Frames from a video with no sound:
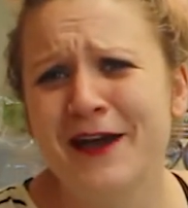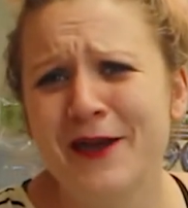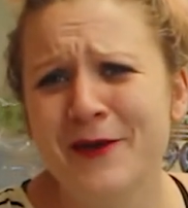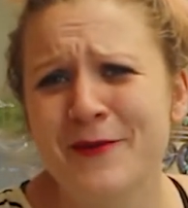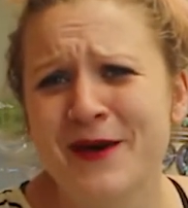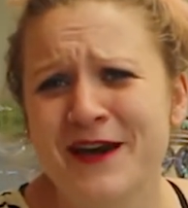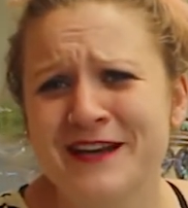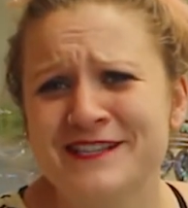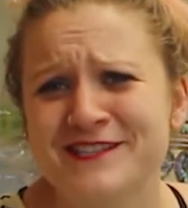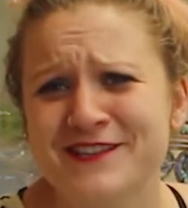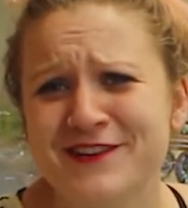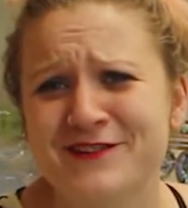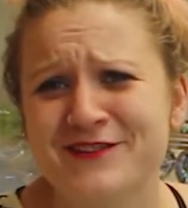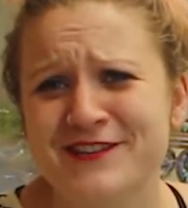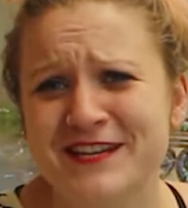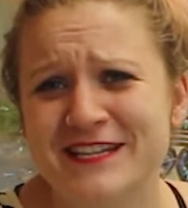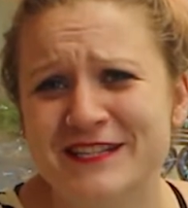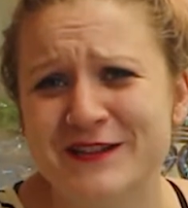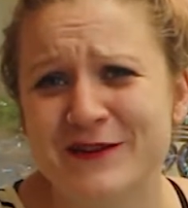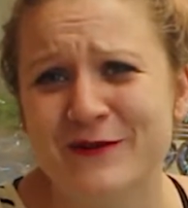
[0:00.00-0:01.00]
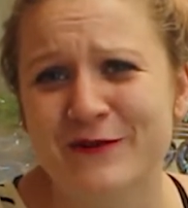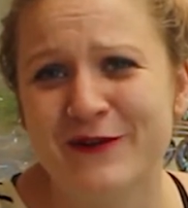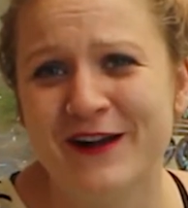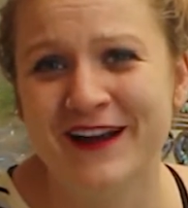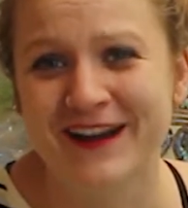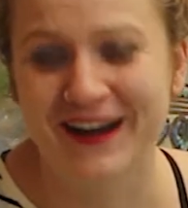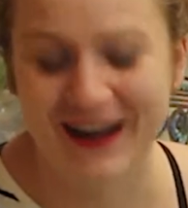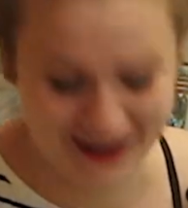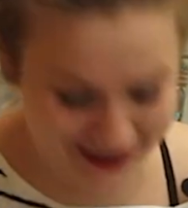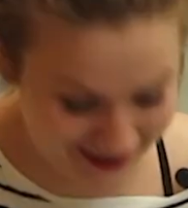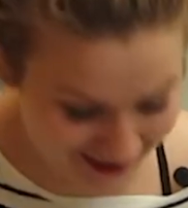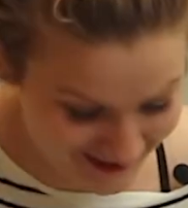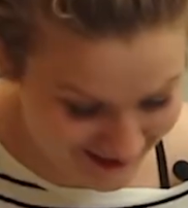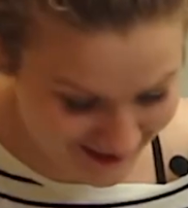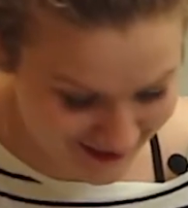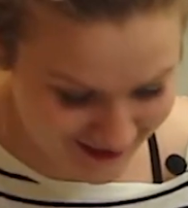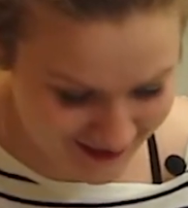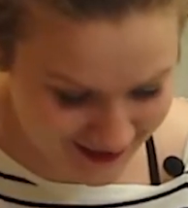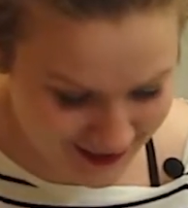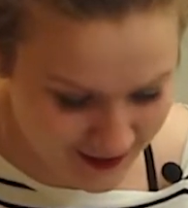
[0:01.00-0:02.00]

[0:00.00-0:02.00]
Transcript: am I so disorganized?